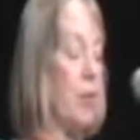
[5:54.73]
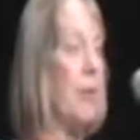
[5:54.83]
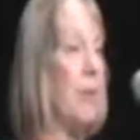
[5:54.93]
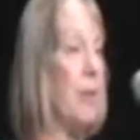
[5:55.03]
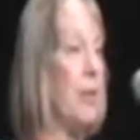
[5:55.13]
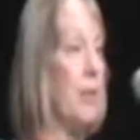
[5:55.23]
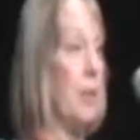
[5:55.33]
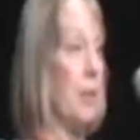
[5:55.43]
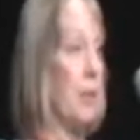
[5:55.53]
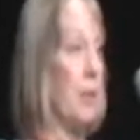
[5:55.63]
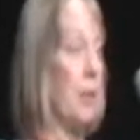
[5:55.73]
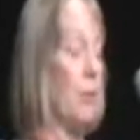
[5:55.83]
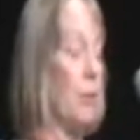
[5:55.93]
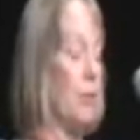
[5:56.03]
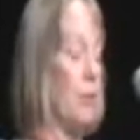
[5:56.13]
to him and the Dodos
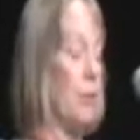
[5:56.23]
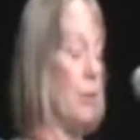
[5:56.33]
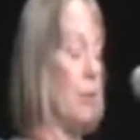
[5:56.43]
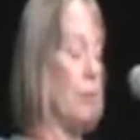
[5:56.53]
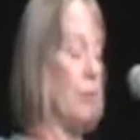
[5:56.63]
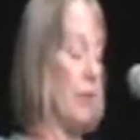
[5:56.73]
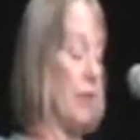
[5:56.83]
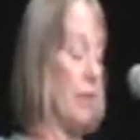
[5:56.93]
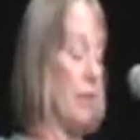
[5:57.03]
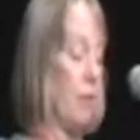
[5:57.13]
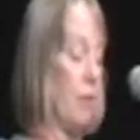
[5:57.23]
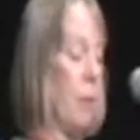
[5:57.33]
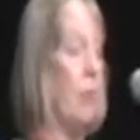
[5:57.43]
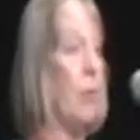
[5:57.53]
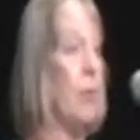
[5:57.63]
through our mutual friend Irene
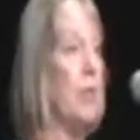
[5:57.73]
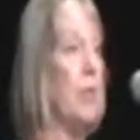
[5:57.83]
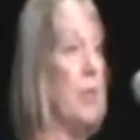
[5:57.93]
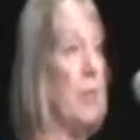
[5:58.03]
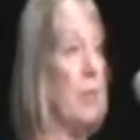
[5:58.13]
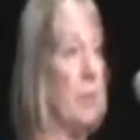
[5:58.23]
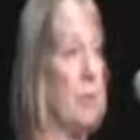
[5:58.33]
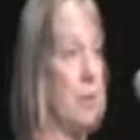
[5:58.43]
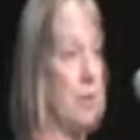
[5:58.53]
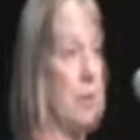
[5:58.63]
Thomas, and she was